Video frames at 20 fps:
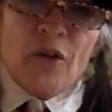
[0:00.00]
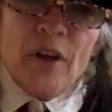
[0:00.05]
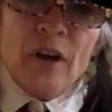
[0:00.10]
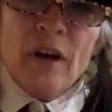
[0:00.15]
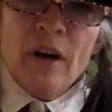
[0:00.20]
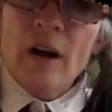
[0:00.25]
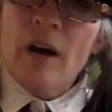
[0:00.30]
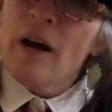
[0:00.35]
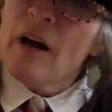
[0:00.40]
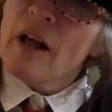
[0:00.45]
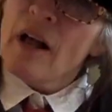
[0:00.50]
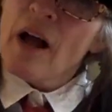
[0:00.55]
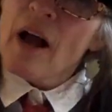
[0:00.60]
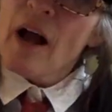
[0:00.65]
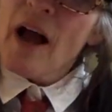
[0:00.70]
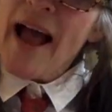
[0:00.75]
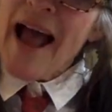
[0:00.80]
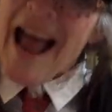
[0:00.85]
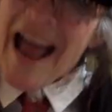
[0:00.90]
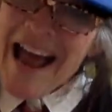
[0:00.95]
the
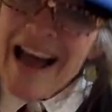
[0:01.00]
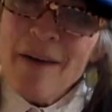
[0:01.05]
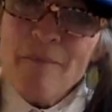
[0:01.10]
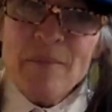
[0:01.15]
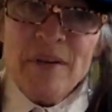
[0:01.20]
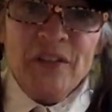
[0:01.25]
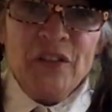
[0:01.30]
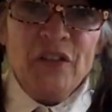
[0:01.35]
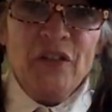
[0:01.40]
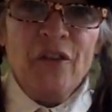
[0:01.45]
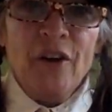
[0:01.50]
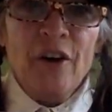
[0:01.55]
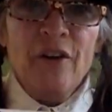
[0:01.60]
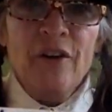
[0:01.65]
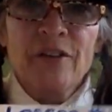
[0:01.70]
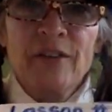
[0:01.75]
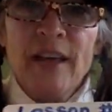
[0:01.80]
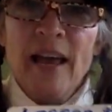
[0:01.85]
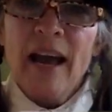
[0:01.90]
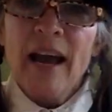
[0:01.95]
atmosphere
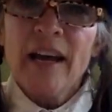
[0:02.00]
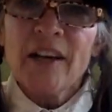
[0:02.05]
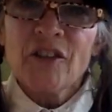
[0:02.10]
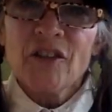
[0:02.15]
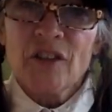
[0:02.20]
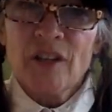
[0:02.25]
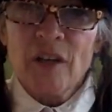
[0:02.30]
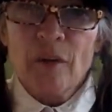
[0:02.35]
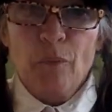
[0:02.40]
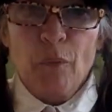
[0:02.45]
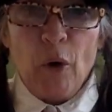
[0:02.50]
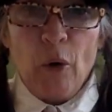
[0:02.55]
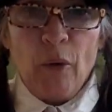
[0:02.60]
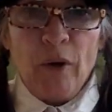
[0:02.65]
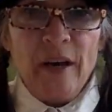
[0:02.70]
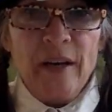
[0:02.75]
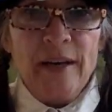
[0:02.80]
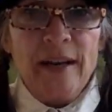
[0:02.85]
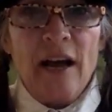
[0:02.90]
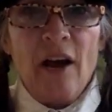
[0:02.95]
is actually
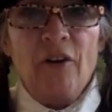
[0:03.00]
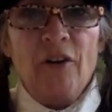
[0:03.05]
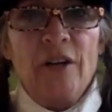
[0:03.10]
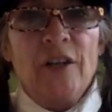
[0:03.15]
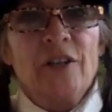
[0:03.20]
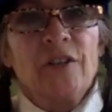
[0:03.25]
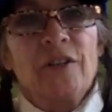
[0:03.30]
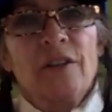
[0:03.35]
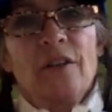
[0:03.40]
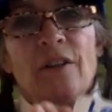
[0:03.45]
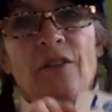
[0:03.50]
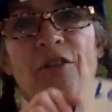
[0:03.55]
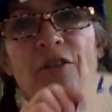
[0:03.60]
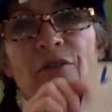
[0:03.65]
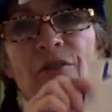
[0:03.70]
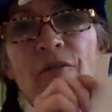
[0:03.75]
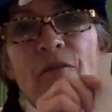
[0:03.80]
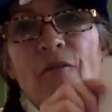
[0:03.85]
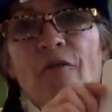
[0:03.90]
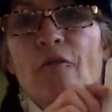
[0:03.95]
broken down into
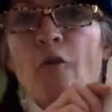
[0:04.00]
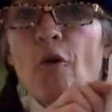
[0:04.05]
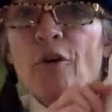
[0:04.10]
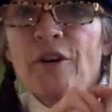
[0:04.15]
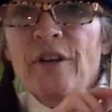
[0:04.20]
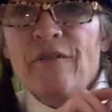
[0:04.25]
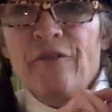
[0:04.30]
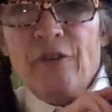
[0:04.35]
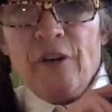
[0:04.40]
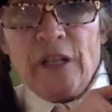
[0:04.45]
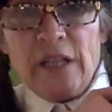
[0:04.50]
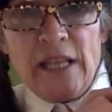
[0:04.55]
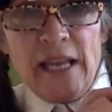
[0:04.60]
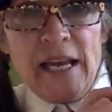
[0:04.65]
4 different